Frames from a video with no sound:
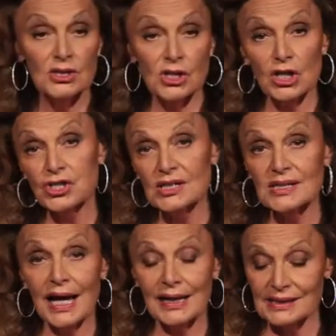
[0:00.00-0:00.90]
such as
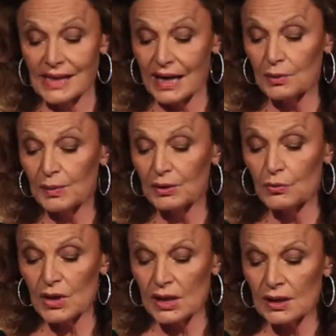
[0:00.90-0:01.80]
Alexander
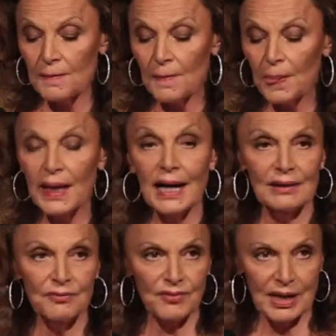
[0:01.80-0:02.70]
McQueen
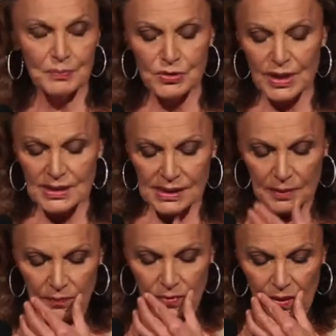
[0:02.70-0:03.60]
and Philip
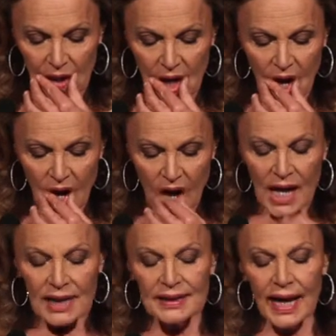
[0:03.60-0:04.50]
Treacy.
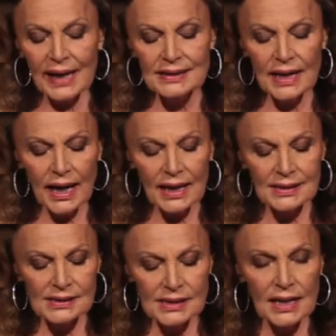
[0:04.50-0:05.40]
Nadja
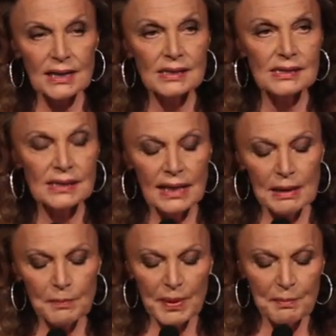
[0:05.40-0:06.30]
has since
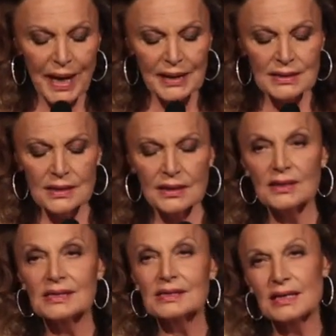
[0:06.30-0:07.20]
implemented
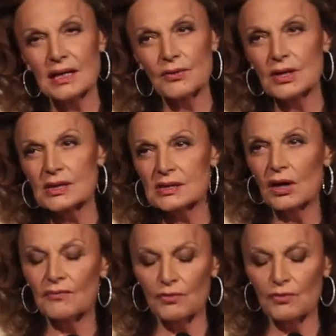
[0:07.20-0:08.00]
a series of